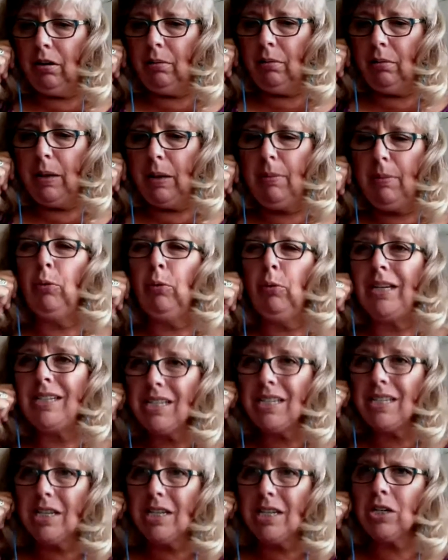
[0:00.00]
maybe
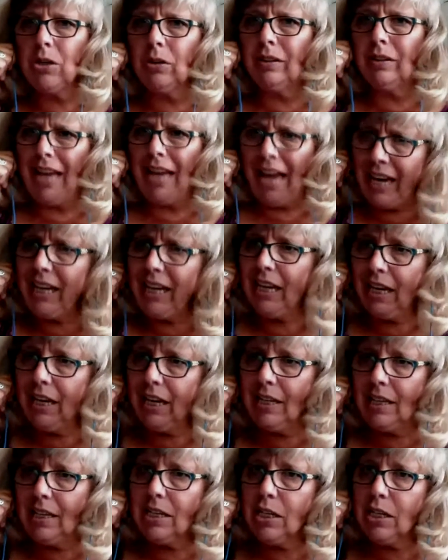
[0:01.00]
weaknesses or
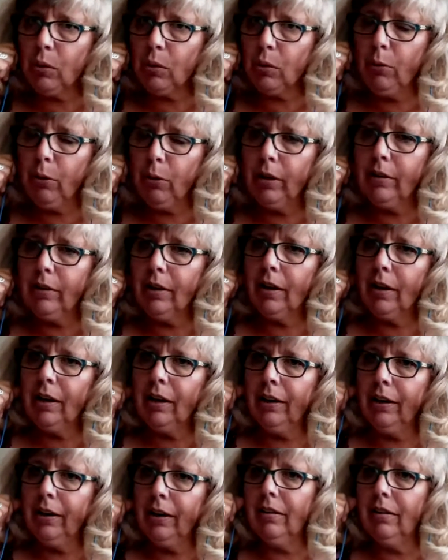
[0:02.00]
lacking in this report that
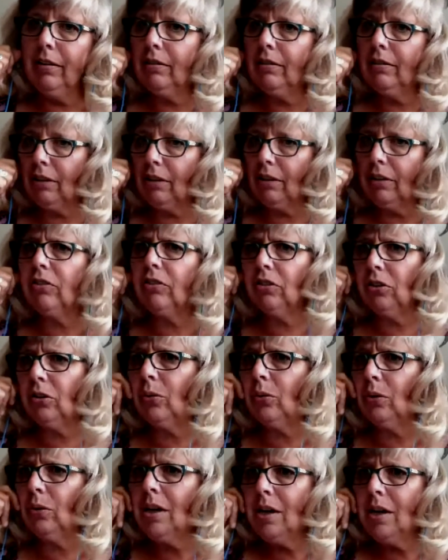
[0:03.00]
I'd like to discuss
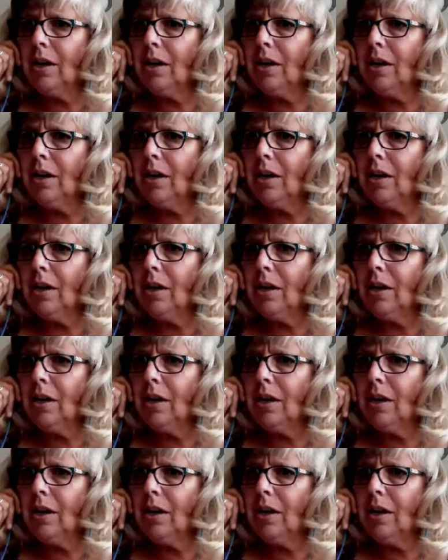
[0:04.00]
too.